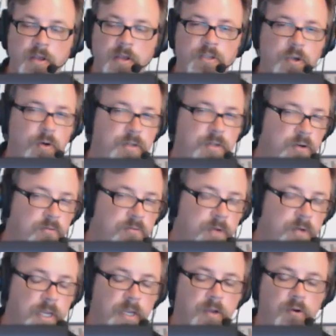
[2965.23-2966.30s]
So it's a
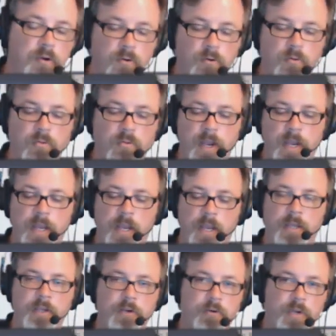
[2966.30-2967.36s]
really cool way
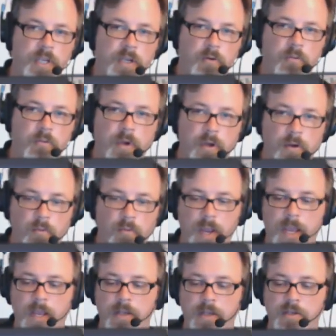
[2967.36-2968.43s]
and unique uh,
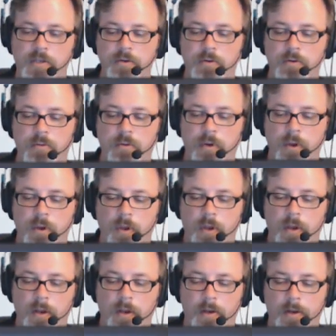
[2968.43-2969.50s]
way to
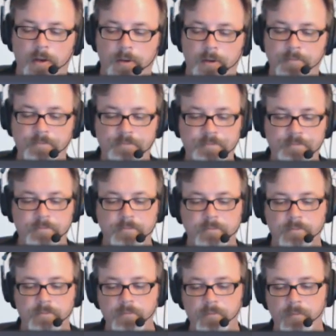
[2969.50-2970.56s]
um,
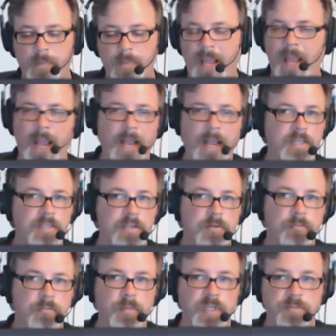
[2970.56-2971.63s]
add
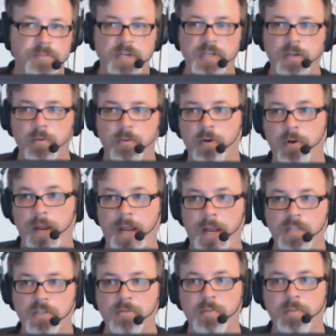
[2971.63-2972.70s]
some, especially when your
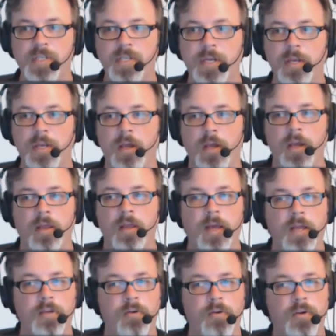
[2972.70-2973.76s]
hands are busy,
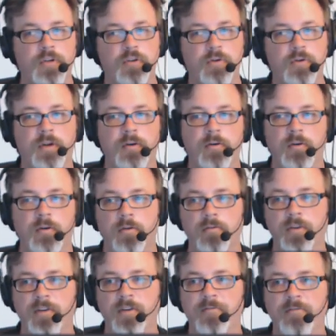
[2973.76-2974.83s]
that you could trigger a
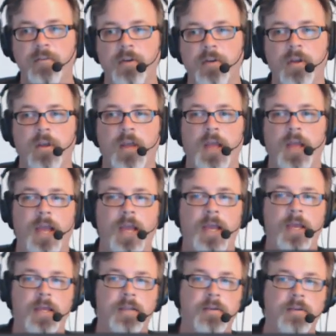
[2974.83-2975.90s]
riff
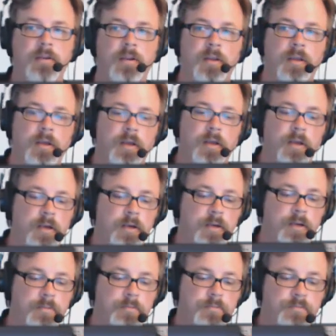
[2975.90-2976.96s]
and
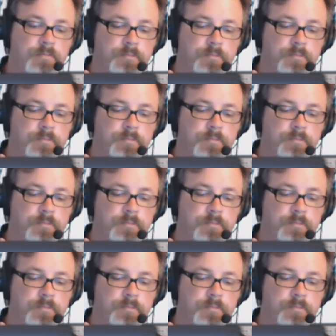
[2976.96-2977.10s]
um,